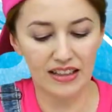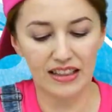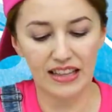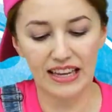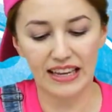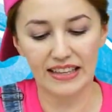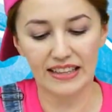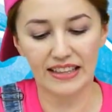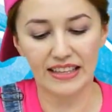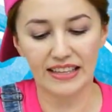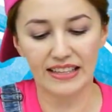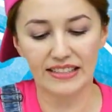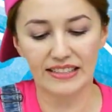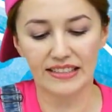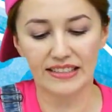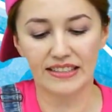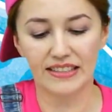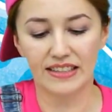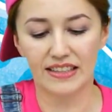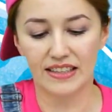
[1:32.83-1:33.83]
like
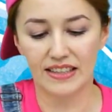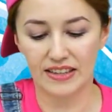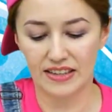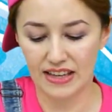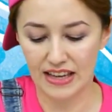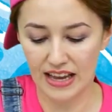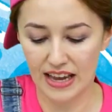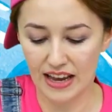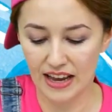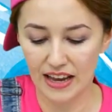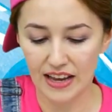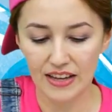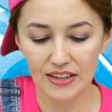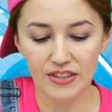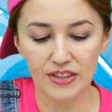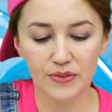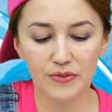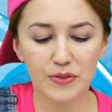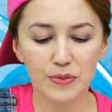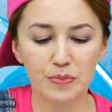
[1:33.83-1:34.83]
this, okay?
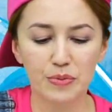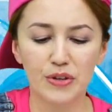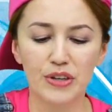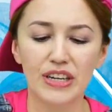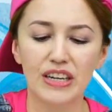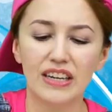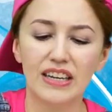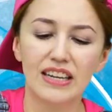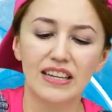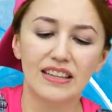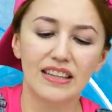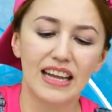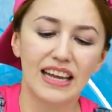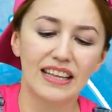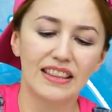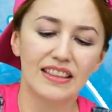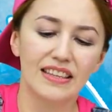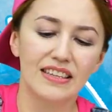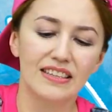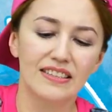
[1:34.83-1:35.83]
So if you put it in
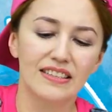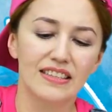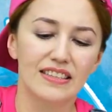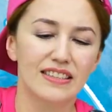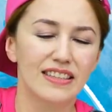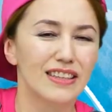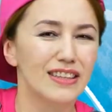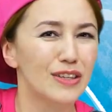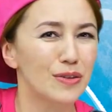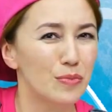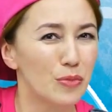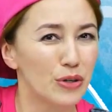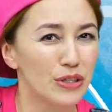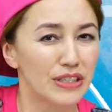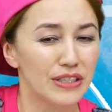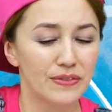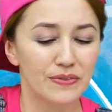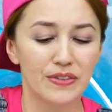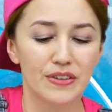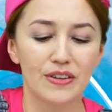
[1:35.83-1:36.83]
like this, it's a little more
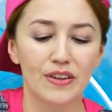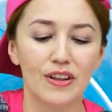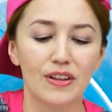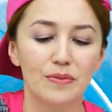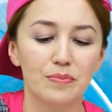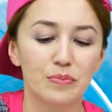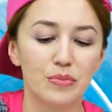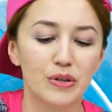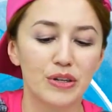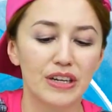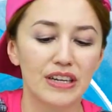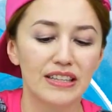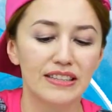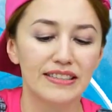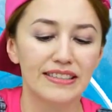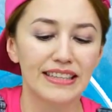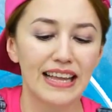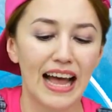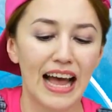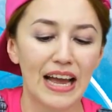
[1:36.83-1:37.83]
difficult. Put it in
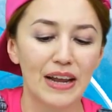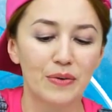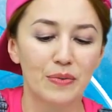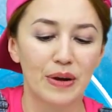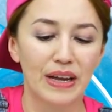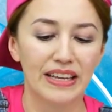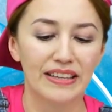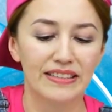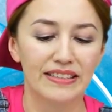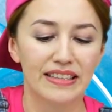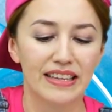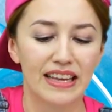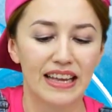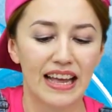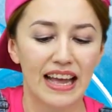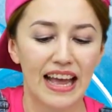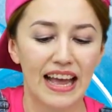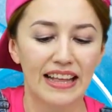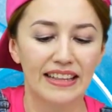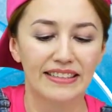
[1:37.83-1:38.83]
sideways
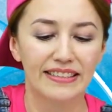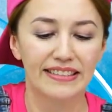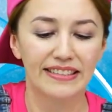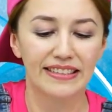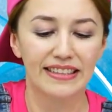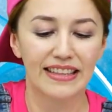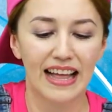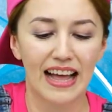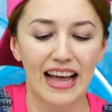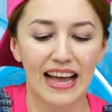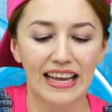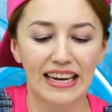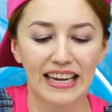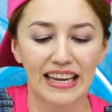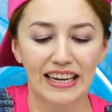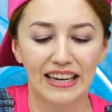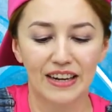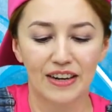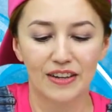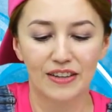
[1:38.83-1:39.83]
and slide
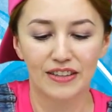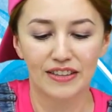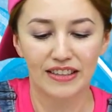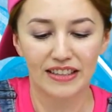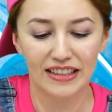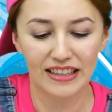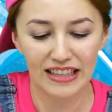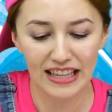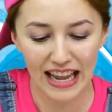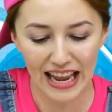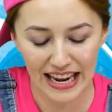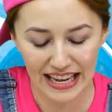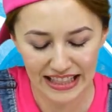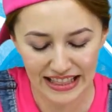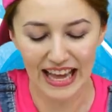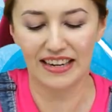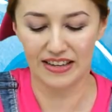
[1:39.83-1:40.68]
it like